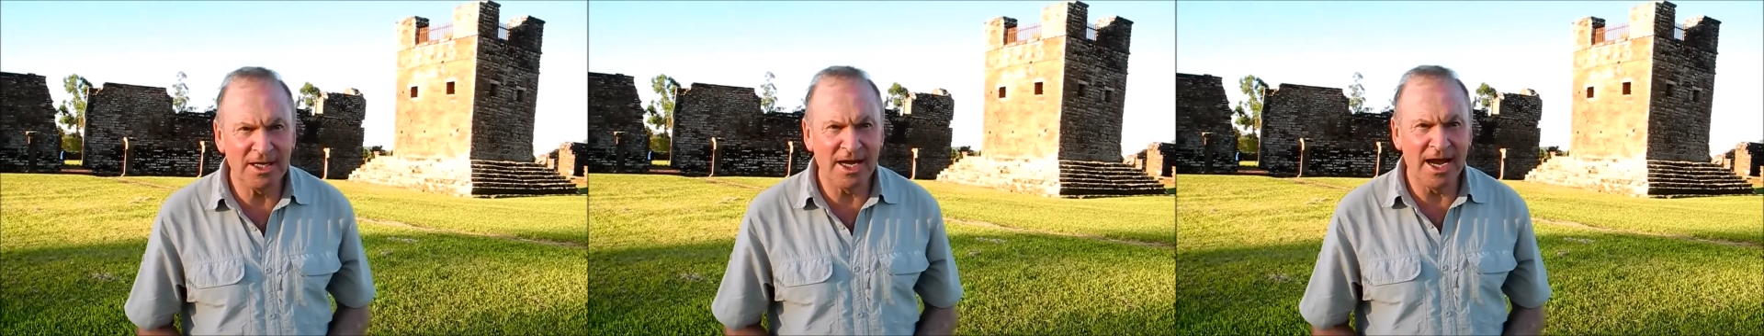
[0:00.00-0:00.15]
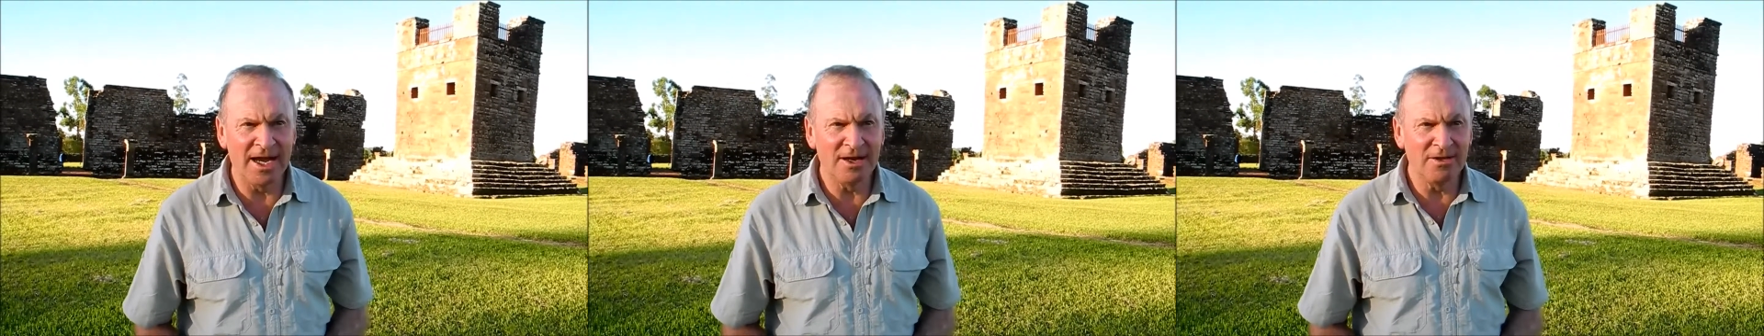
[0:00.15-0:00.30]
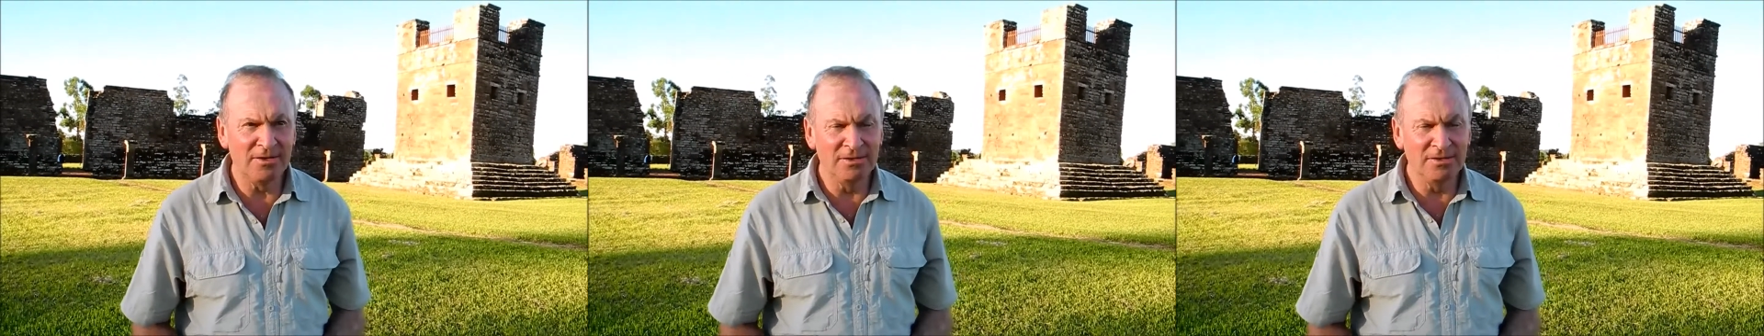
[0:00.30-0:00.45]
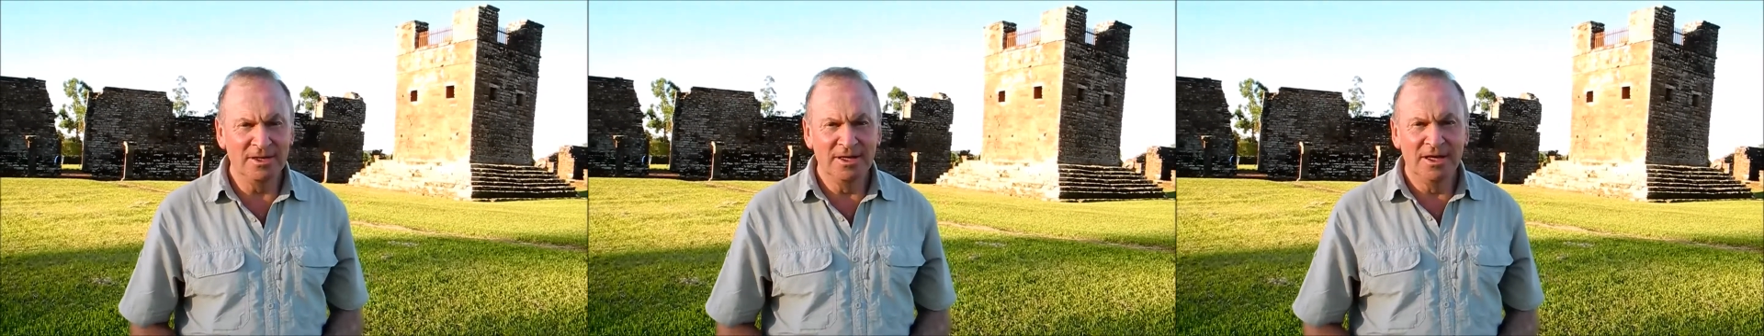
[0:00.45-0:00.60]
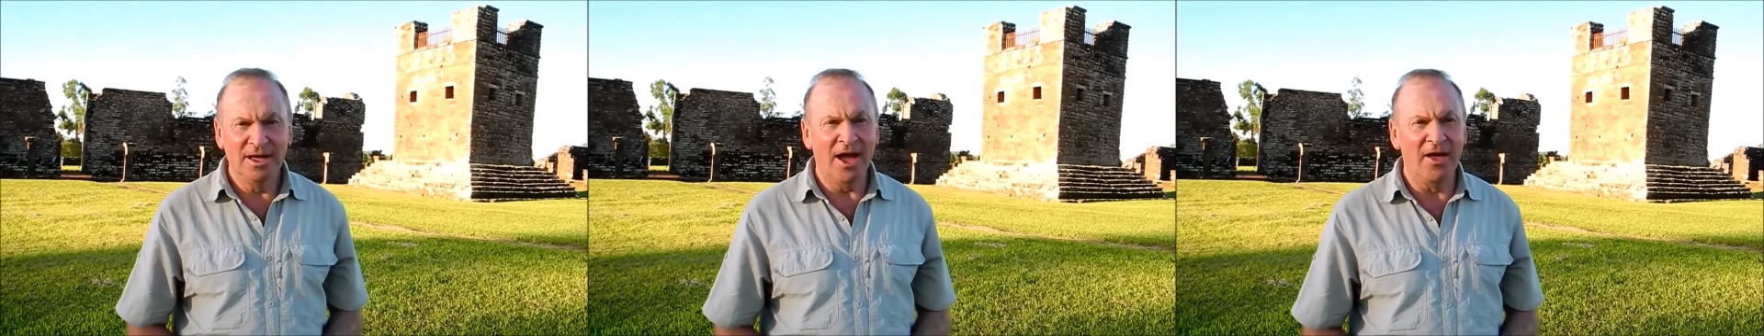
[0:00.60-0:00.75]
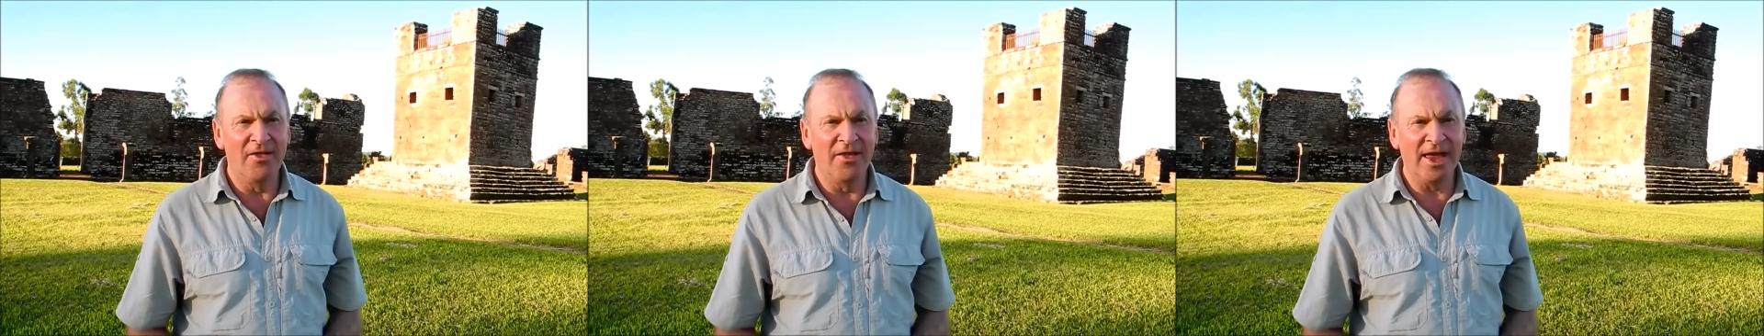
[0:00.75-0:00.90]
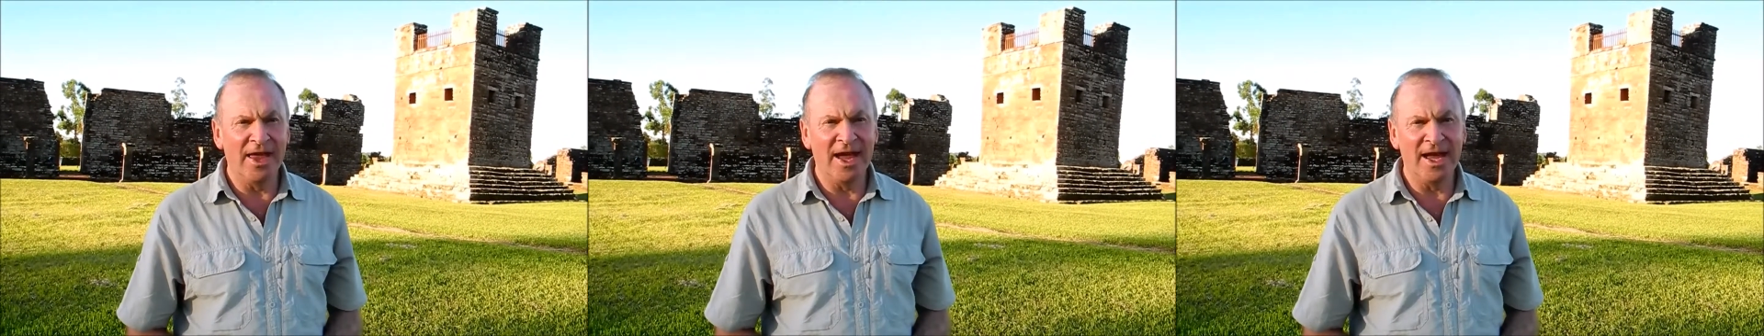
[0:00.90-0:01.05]
cattle,
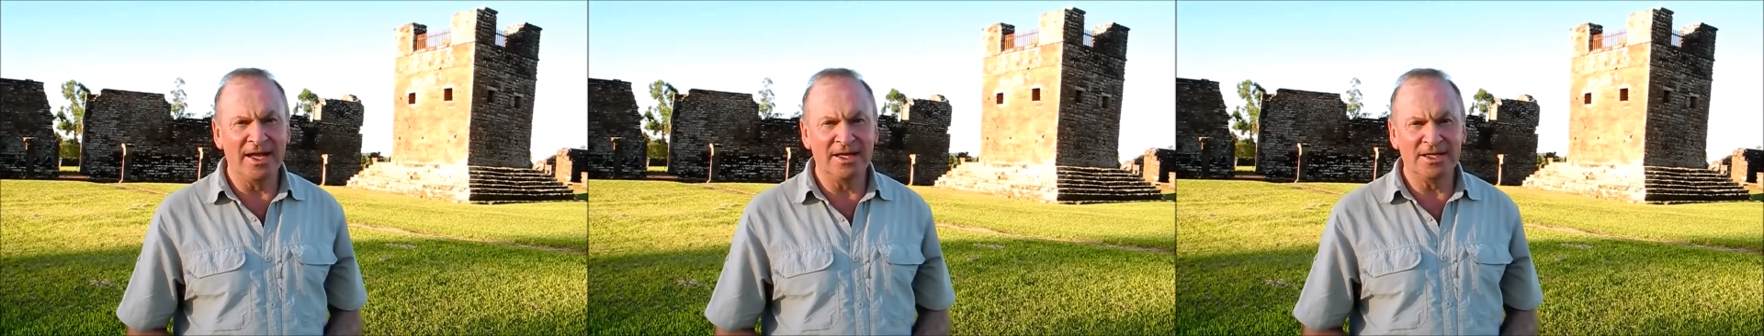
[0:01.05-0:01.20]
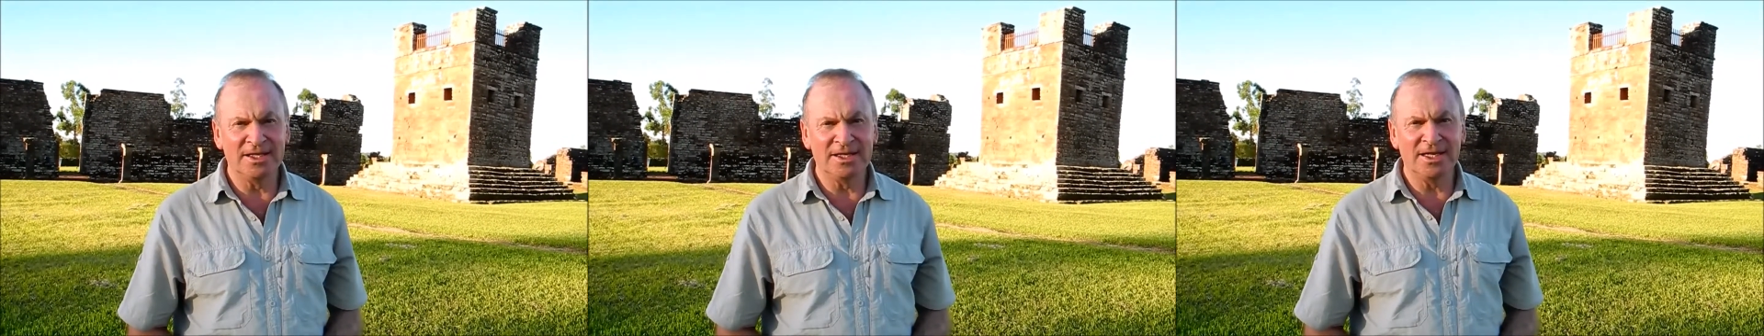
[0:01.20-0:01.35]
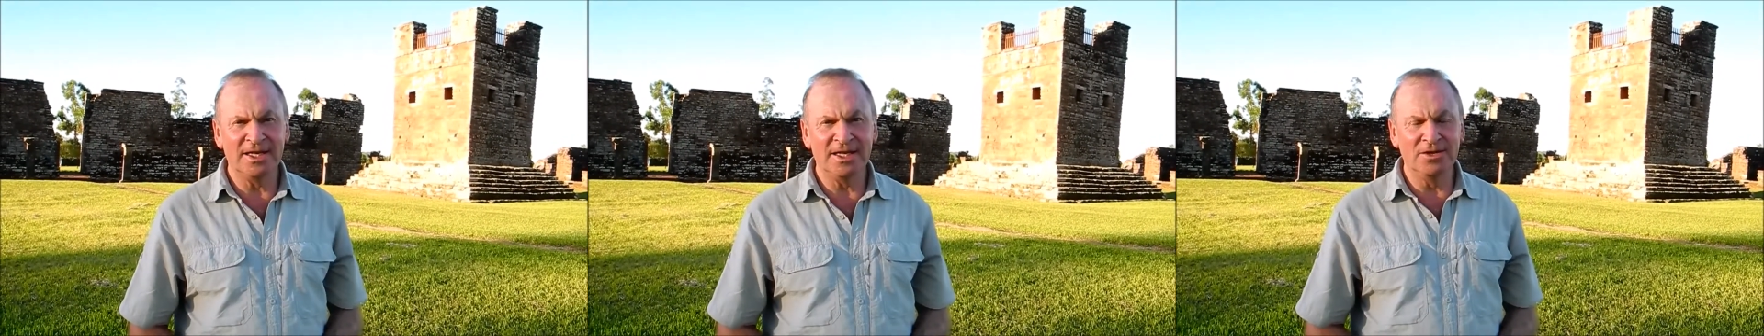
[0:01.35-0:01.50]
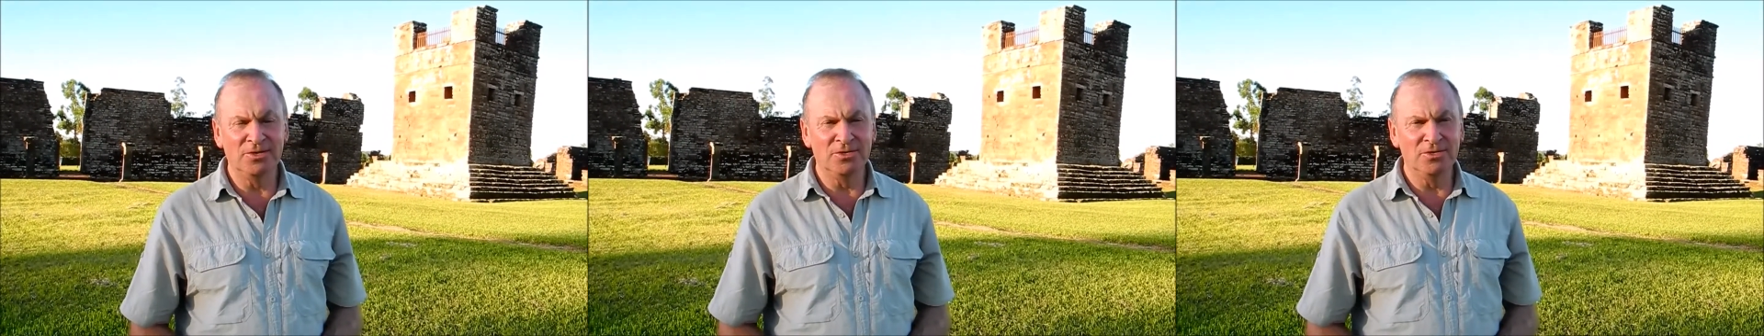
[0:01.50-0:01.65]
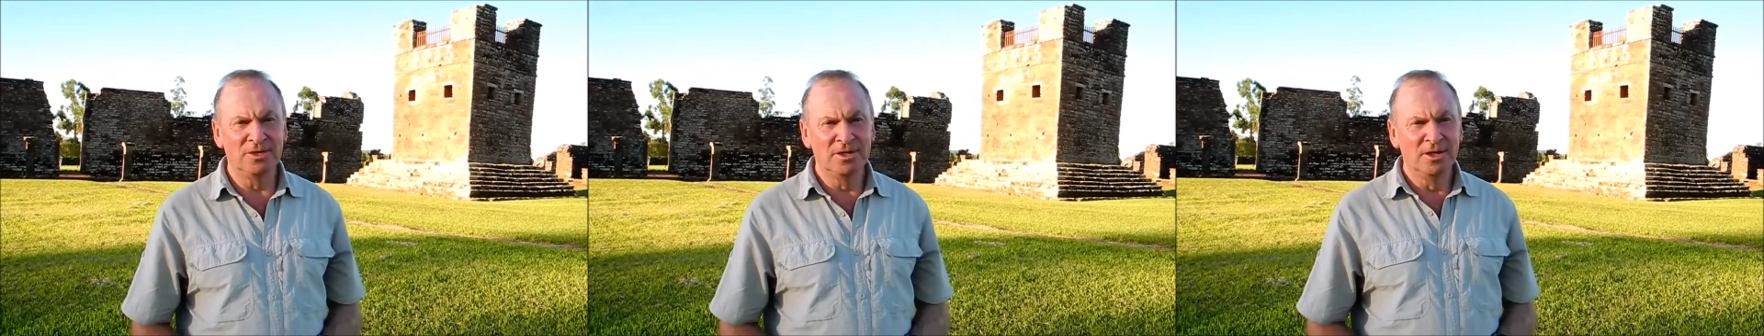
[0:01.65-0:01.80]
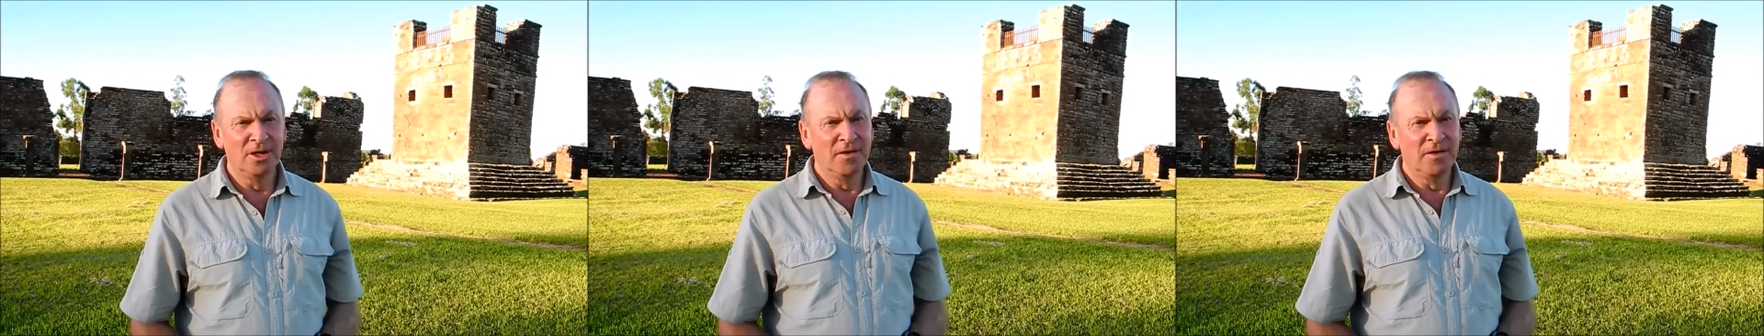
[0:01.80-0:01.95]
and they had to kill